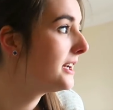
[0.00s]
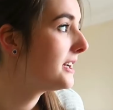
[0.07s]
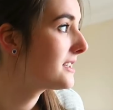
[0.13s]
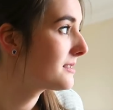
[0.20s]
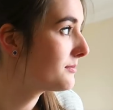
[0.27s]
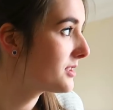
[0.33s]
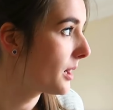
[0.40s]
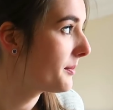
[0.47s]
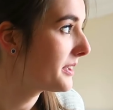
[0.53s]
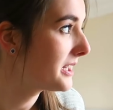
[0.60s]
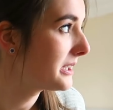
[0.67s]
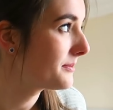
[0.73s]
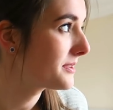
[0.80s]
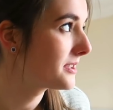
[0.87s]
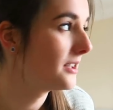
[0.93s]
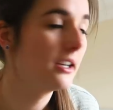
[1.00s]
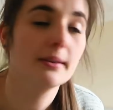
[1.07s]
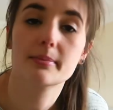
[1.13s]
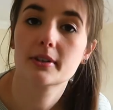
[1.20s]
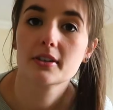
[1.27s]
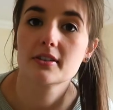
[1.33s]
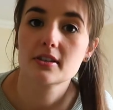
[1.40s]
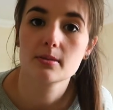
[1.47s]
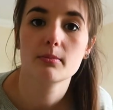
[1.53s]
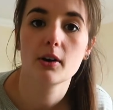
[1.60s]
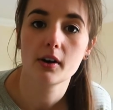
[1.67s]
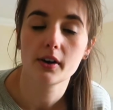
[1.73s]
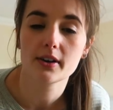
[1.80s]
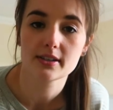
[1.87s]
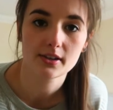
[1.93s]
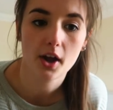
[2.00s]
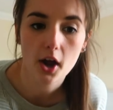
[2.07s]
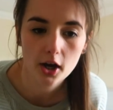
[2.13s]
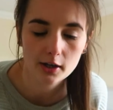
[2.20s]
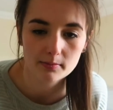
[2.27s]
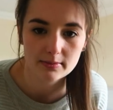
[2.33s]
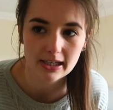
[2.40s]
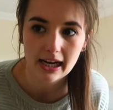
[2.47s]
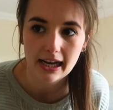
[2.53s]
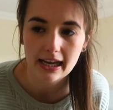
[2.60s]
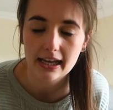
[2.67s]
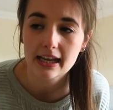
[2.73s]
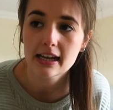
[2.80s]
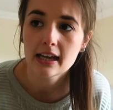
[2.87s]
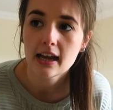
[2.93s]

some dummy cups tonight because tomorrow is a home day,